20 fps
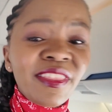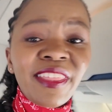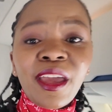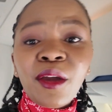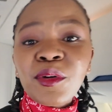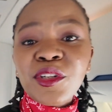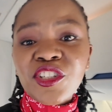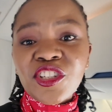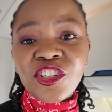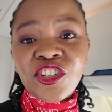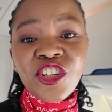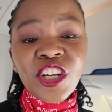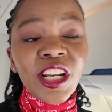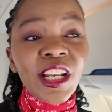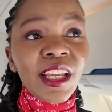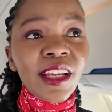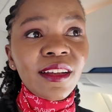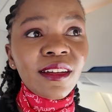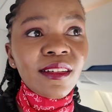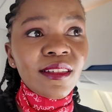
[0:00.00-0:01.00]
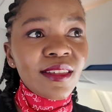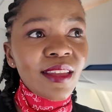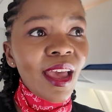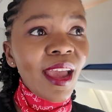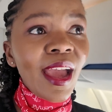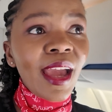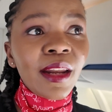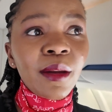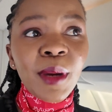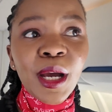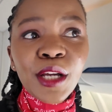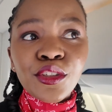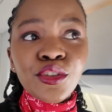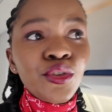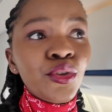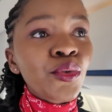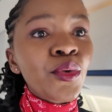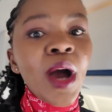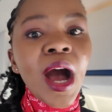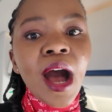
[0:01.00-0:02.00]
They were just chilling because they had
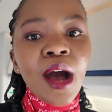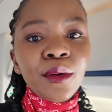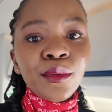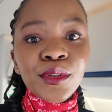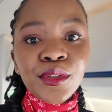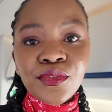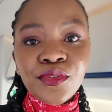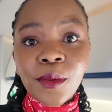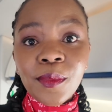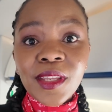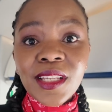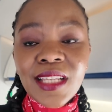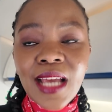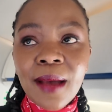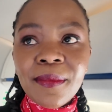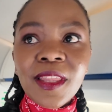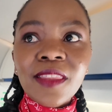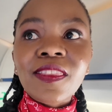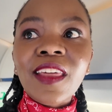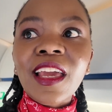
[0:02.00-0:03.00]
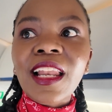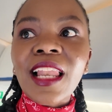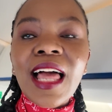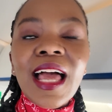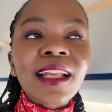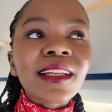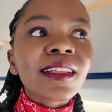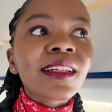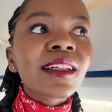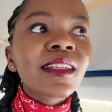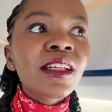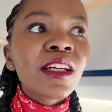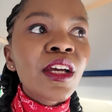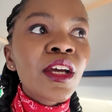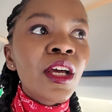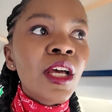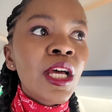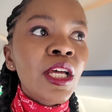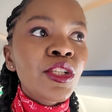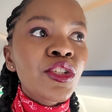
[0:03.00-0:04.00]
about 2 hours from the time that they landed
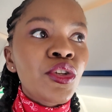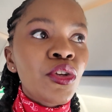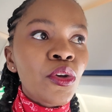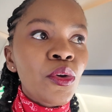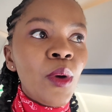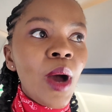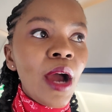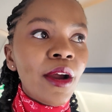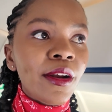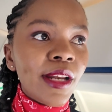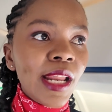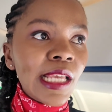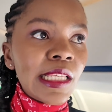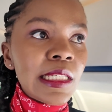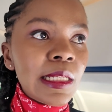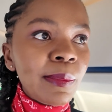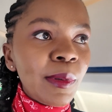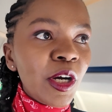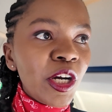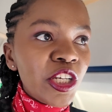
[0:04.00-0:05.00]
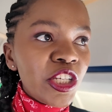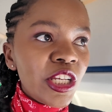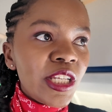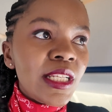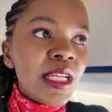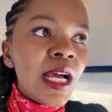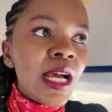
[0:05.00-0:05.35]
to our next departure